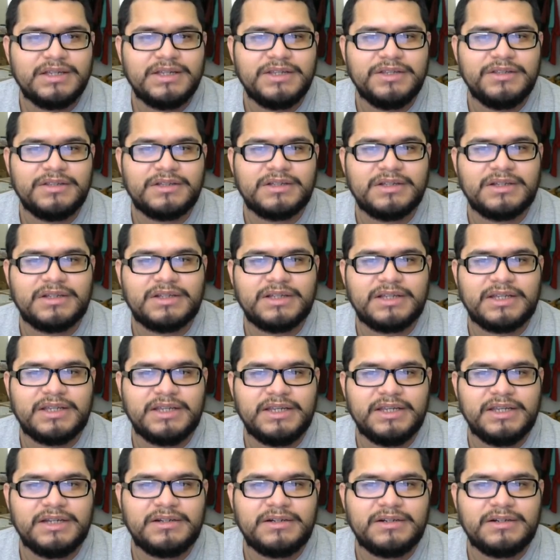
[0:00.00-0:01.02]
You can click
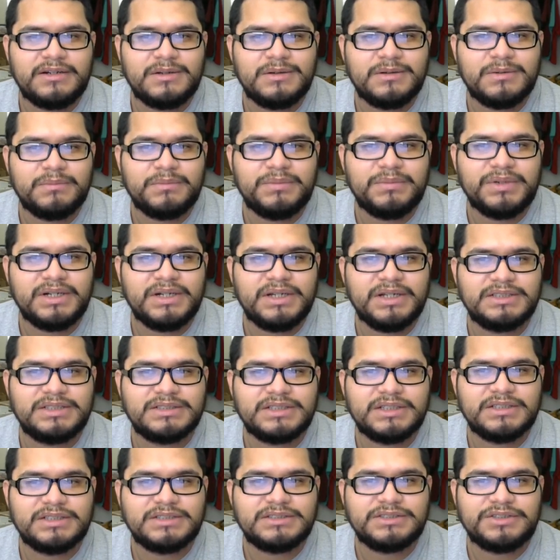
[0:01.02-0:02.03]
here, but it's
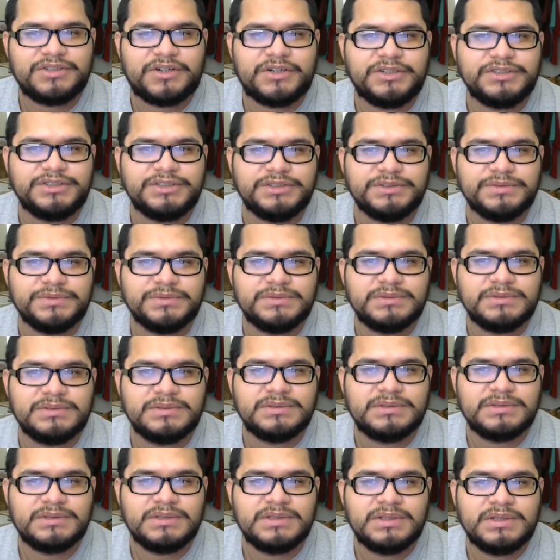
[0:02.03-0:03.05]
going to charge you.
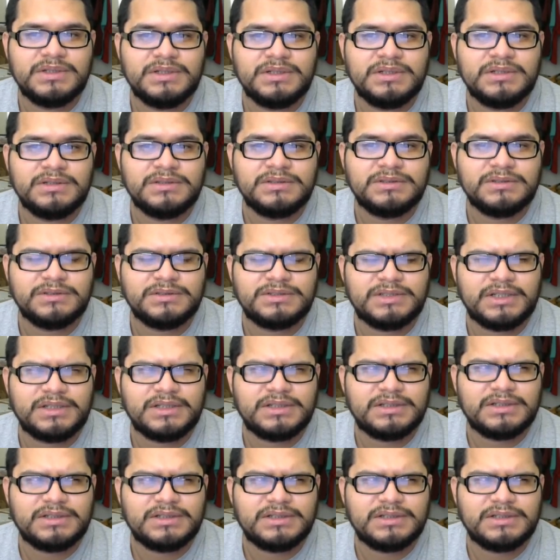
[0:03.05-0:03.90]
So it's like